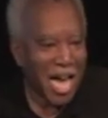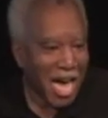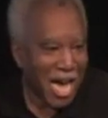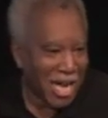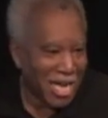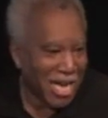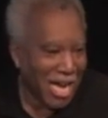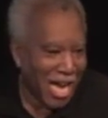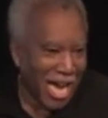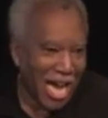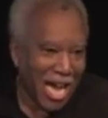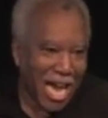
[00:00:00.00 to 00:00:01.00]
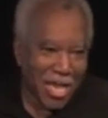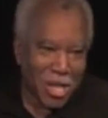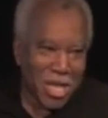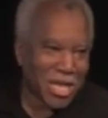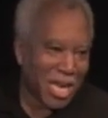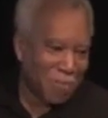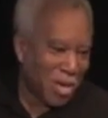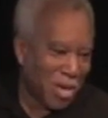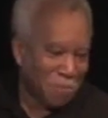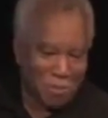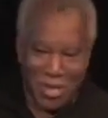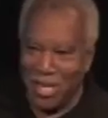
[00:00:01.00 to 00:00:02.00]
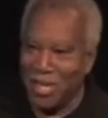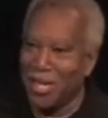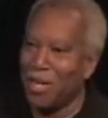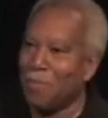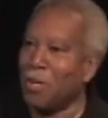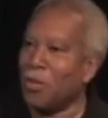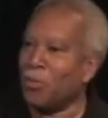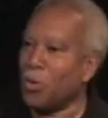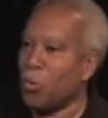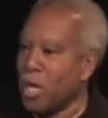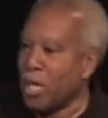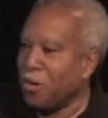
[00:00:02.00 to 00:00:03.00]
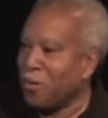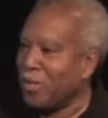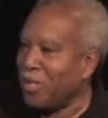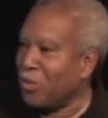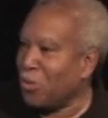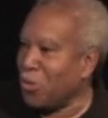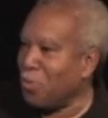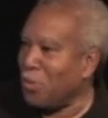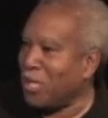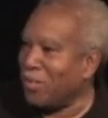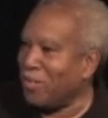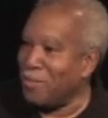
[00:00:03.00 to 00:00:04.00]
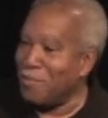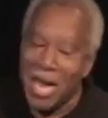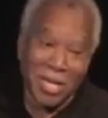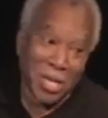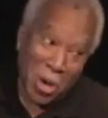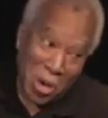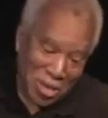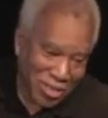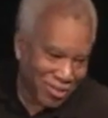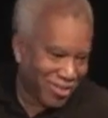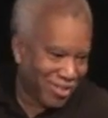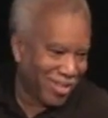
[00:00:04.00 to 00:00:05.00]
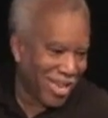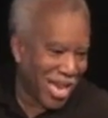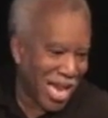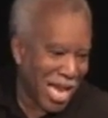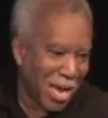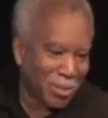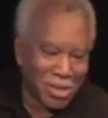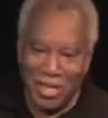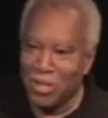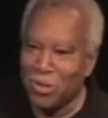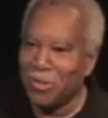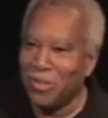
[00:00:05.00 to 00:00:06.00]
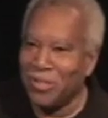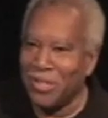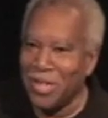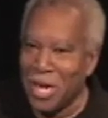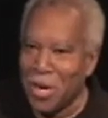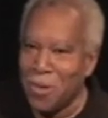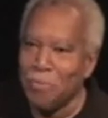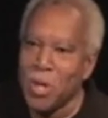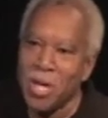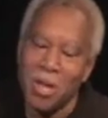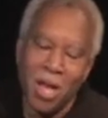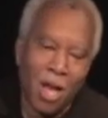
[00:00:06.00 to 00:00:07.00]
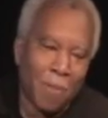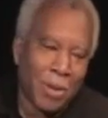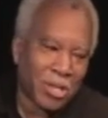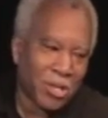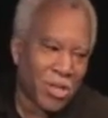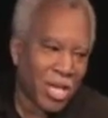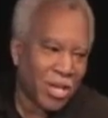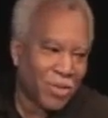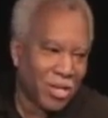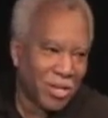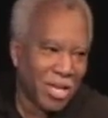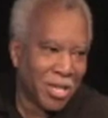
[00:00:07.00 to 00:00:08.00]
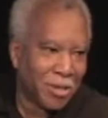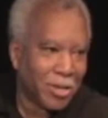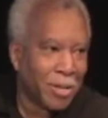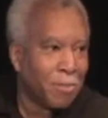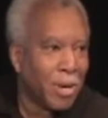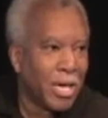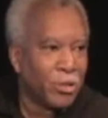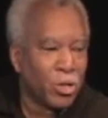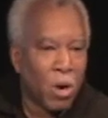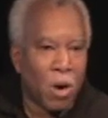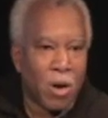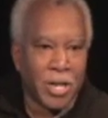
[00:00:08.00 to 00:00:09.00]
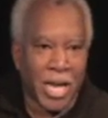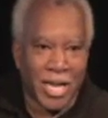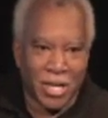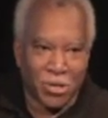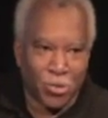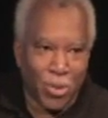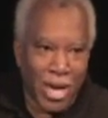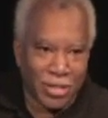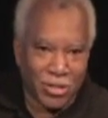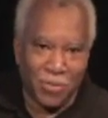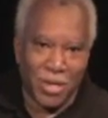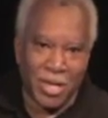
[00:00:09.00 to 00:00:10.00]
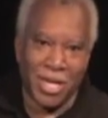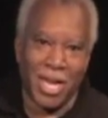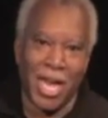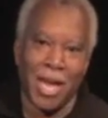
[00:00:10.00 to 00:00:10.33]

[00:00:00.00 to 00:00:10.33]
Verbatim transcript: Hi. I think I might be a bit of a ringer in this group because I'm not an artist. I am an electrical engineer. But the thing I've done here combines art and interactivity.